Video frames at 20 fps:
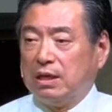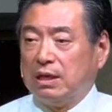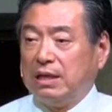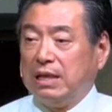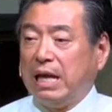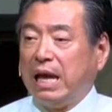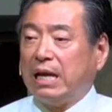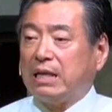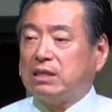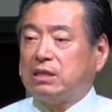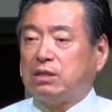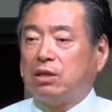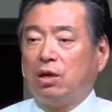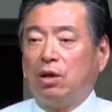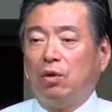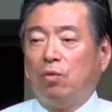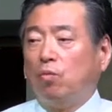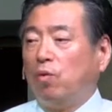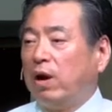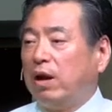Next,
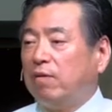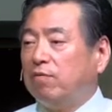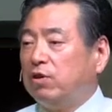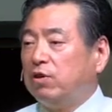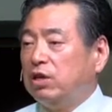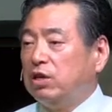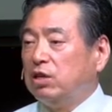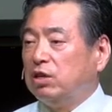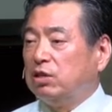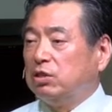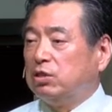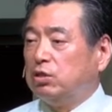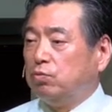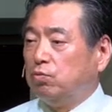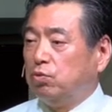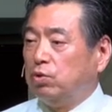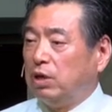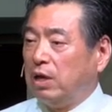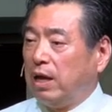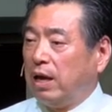whatever years
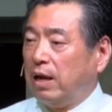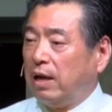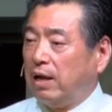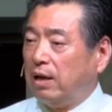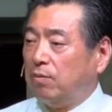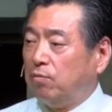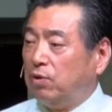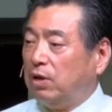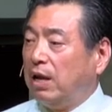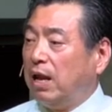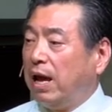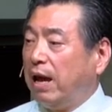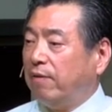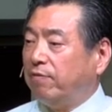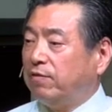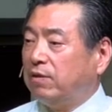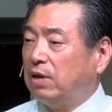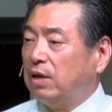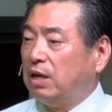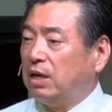we we
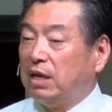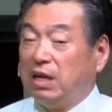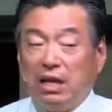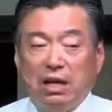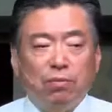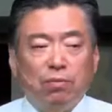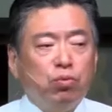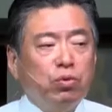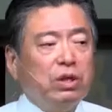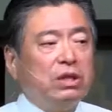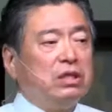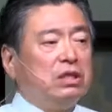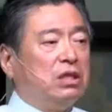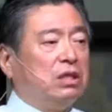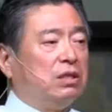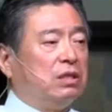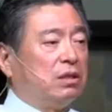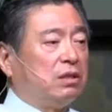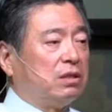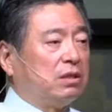left, live with
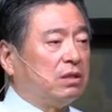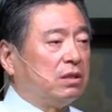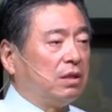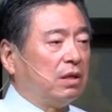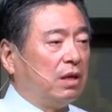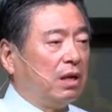Jesus.